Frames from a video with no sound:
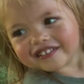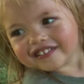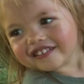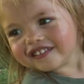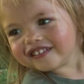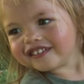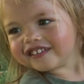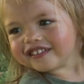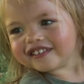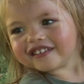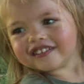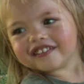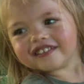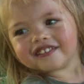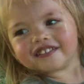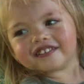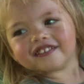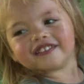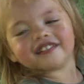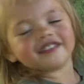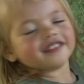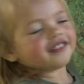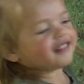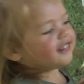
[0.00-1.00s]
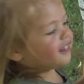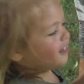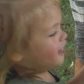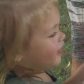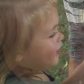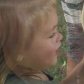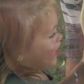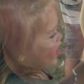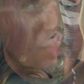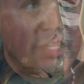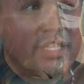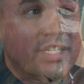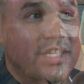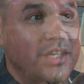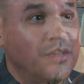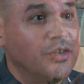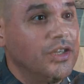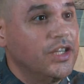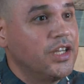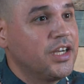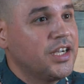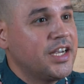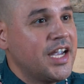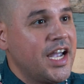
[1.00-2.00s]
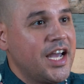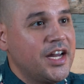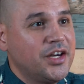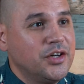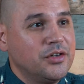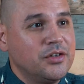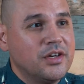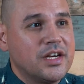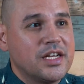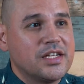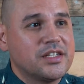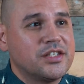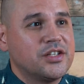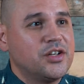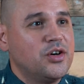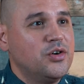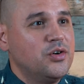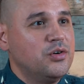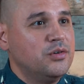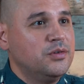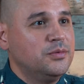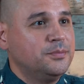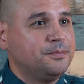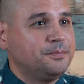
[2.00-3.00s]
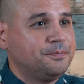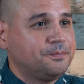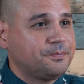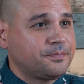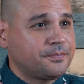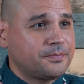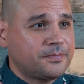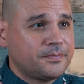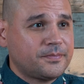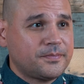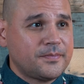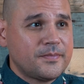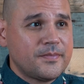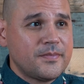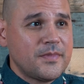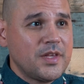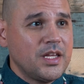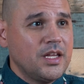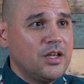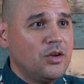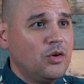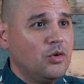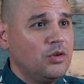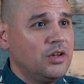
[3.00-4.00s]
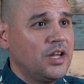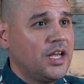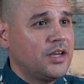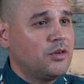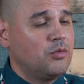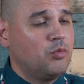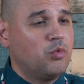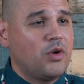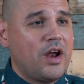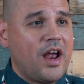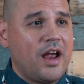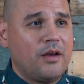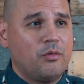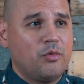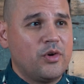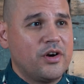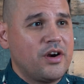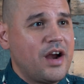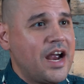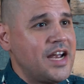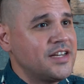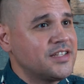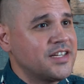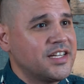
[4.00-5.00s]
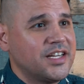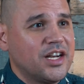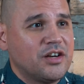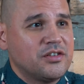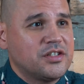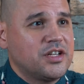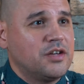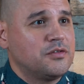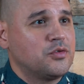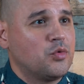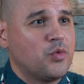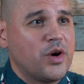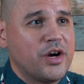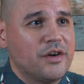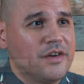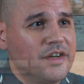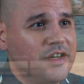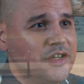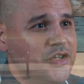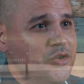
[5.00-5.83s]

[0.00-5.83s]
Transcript: It was just shocking to us. We still look at her as though, like, we're asking ourselves, where did